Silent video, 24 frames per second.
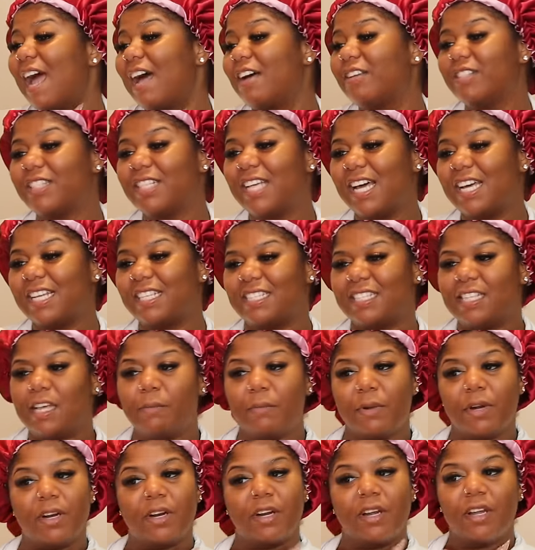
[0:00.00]
outside
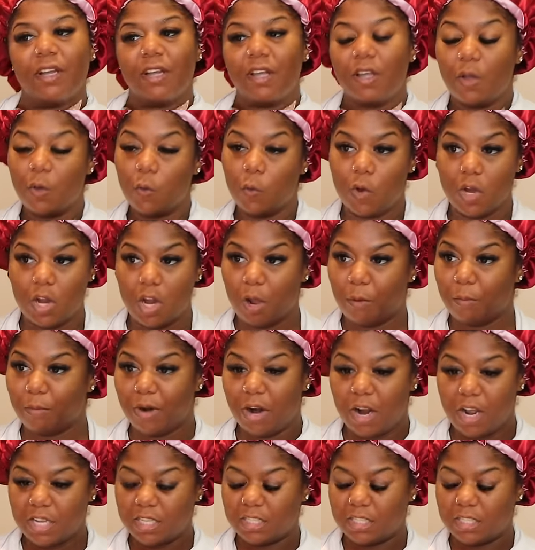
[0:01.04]
summer with no bra